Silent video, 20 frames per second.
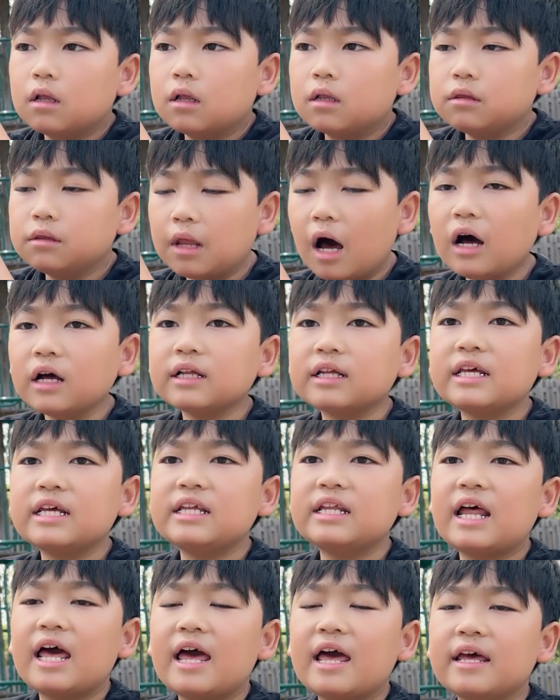
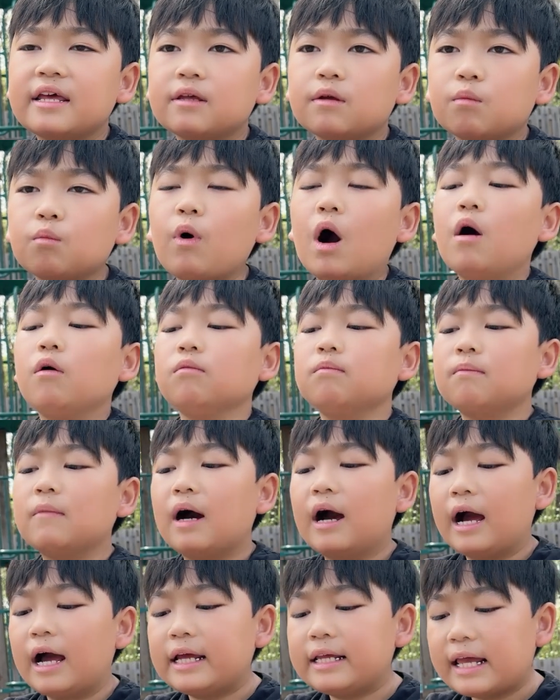
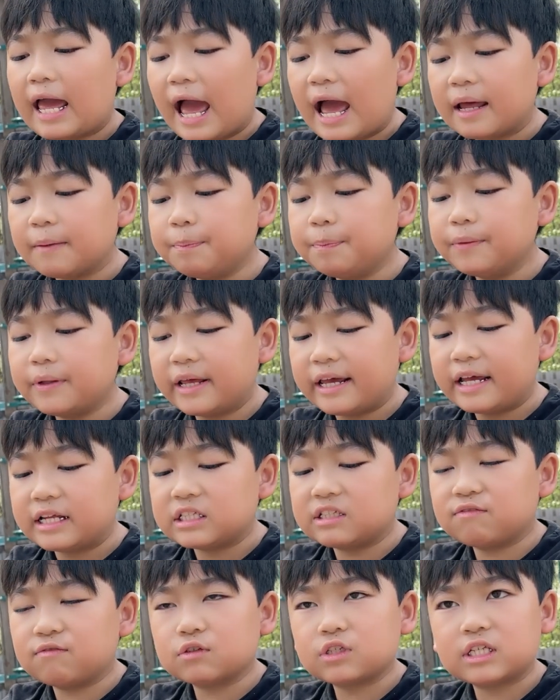I had
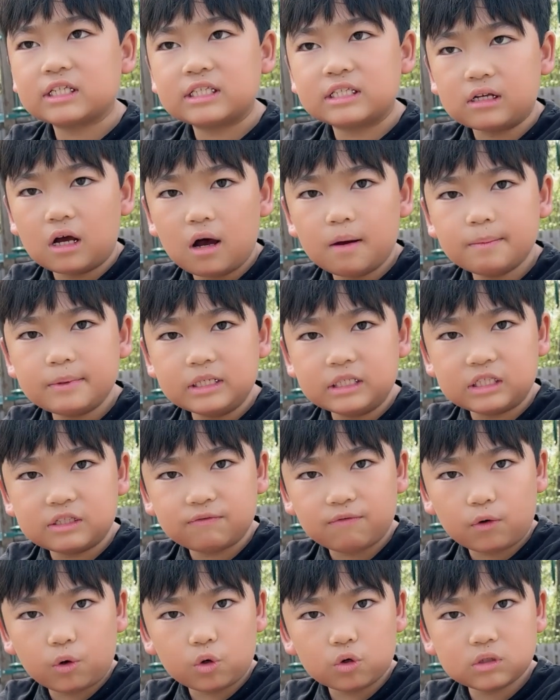Plants vs. Zombies
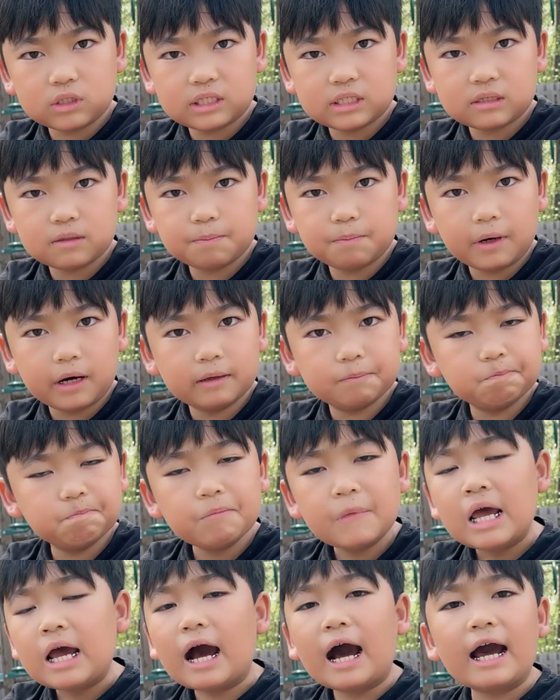first, but
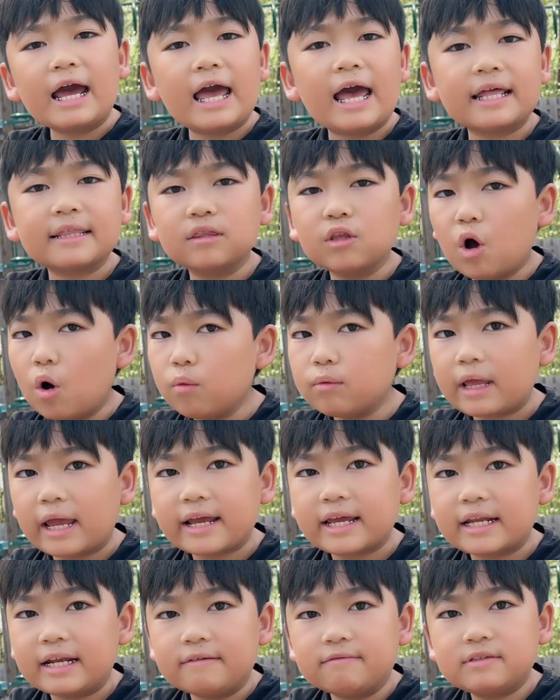I had no
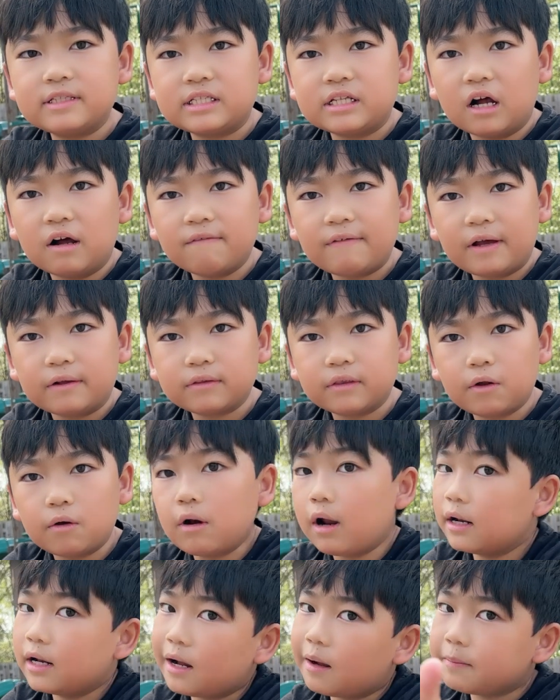negative stuff out there,
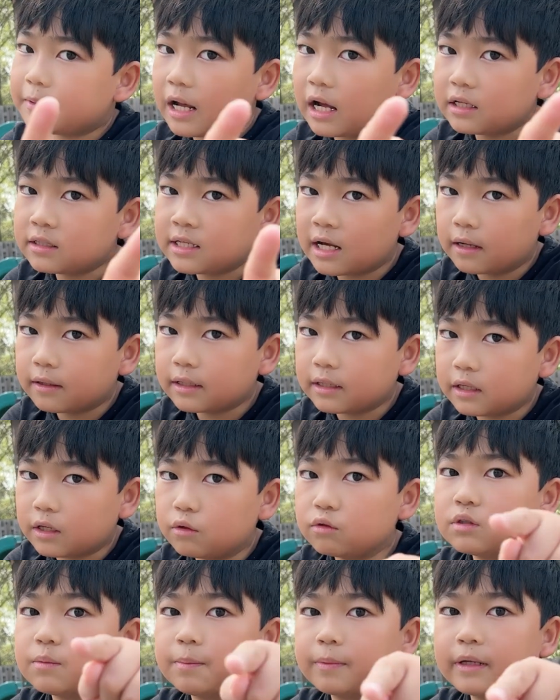and I'm not telling
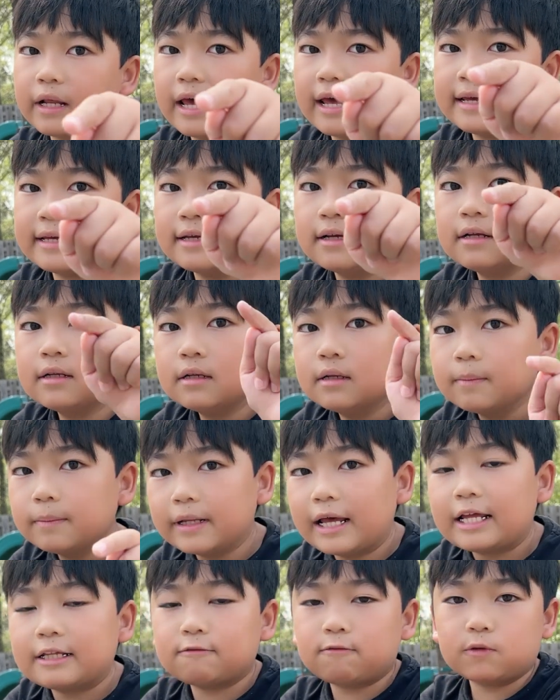you to play
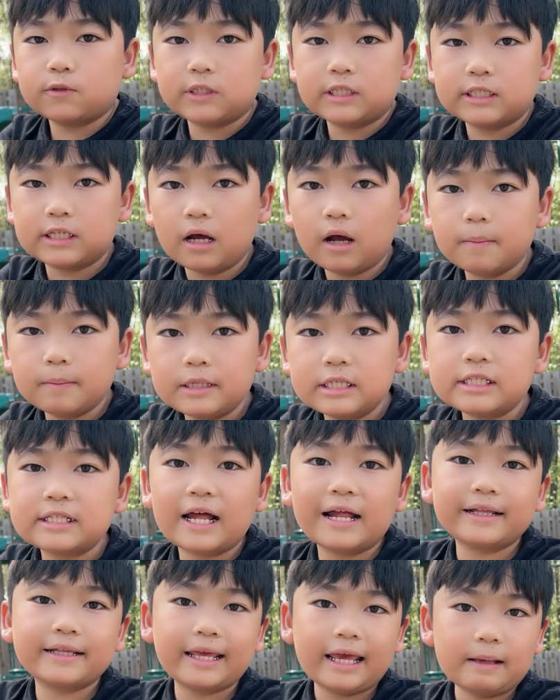Plants vs. Zombies.
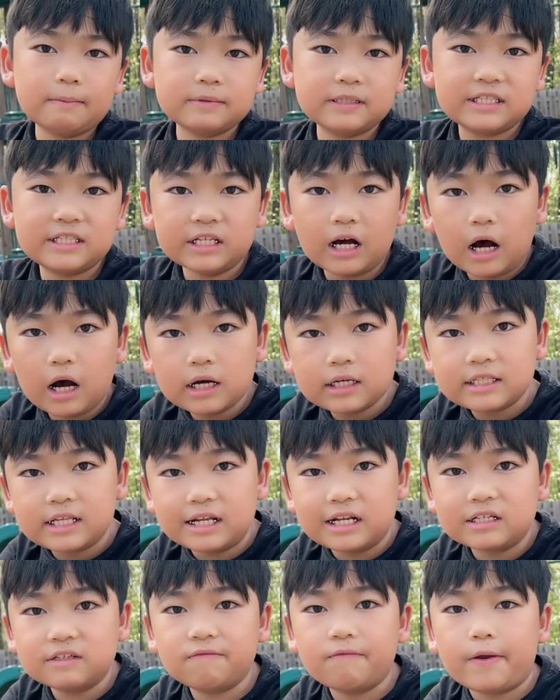That game sucks
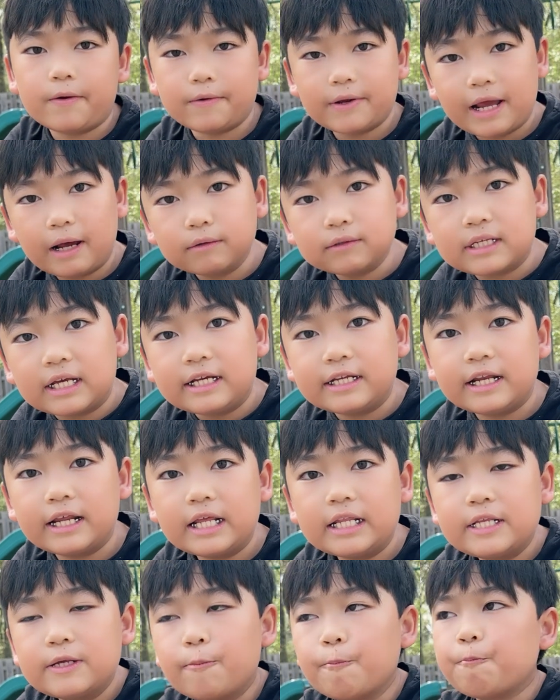and it's very
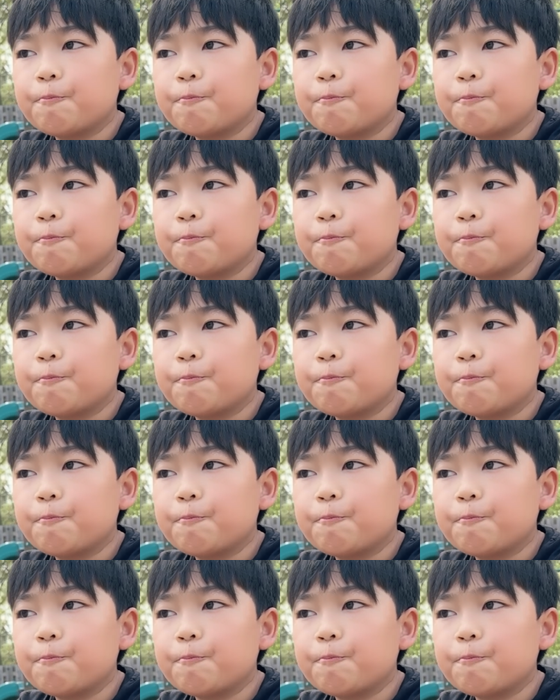outdated.